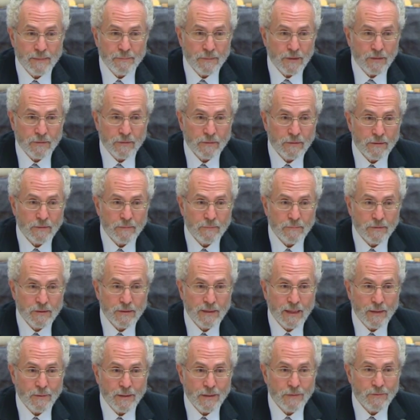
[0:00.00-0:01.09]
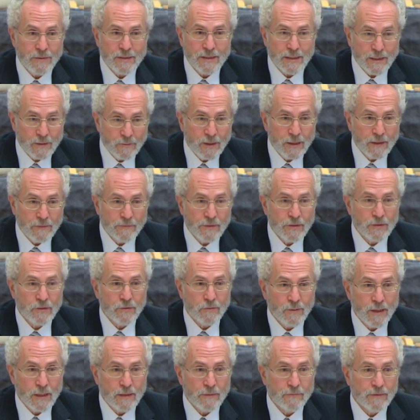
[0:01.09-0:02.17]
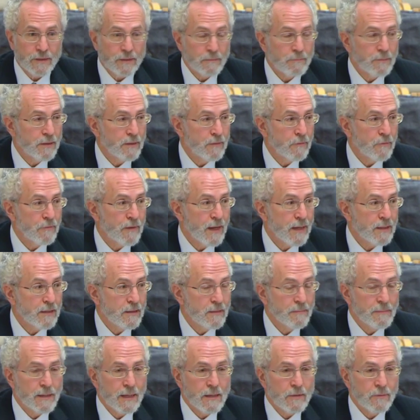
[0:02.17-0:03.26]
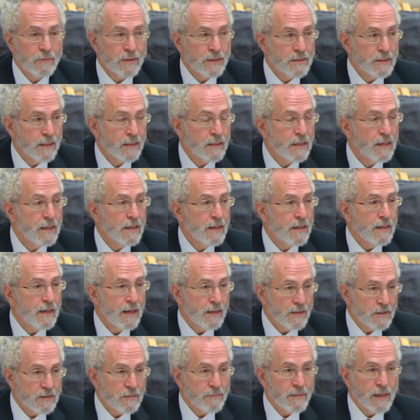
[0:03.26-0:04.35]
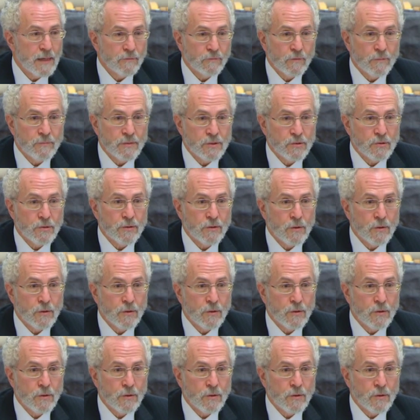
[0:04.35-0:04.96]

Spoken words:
I'm not going to say whether it's irrelevant or relevant, but the fact of the matter is that, and it's a matter for Mr.